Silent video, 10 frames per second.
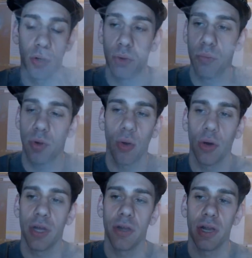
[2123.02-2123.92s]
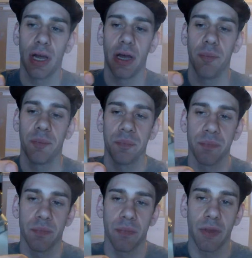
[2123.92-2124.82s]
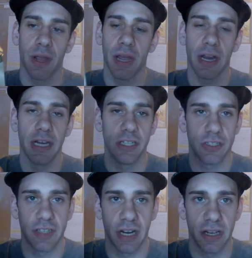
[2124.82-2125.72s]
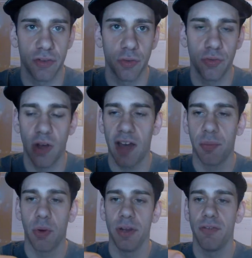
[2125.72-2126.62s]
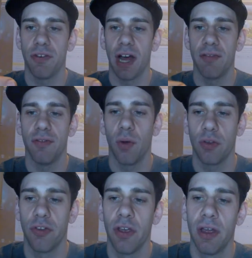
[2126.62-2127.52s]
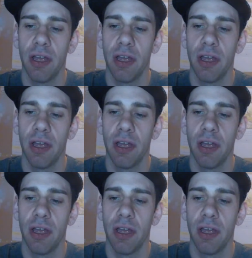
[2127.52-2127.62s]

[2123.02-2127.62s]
ohm coil, and I just set it to 5.5 volts.